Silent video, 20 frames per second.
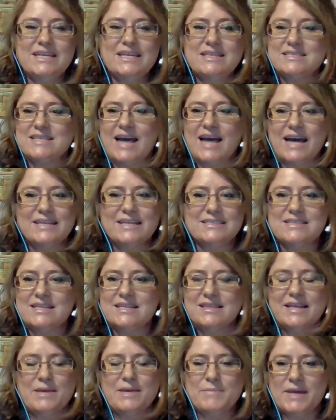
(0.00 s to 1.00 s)
sky's the
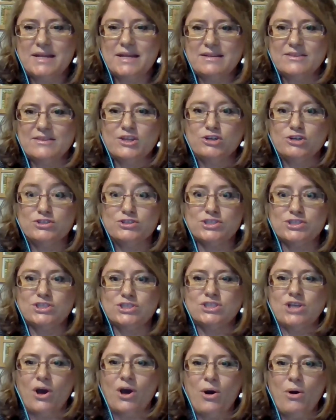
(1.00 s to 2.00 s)
limit. There's
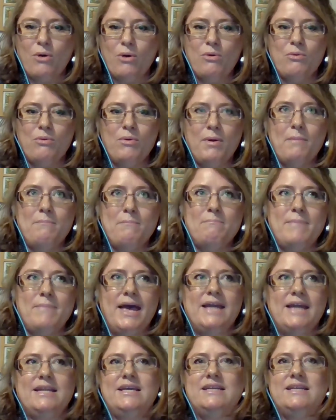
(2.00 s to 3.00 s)
so
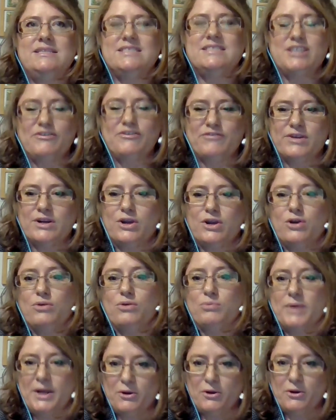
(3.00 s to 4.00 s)
many different
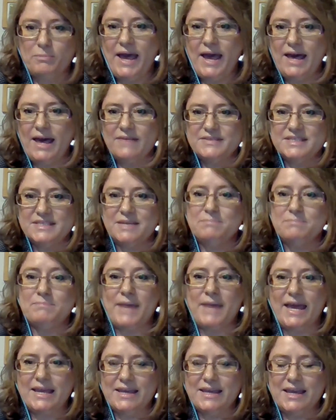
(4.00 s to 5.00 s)
career paths in
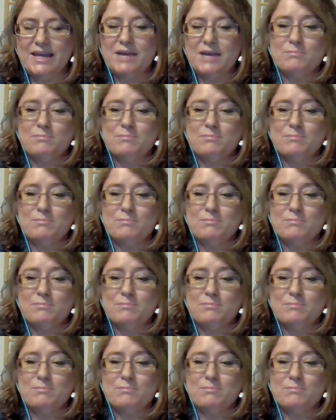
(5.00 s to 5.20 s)
banking,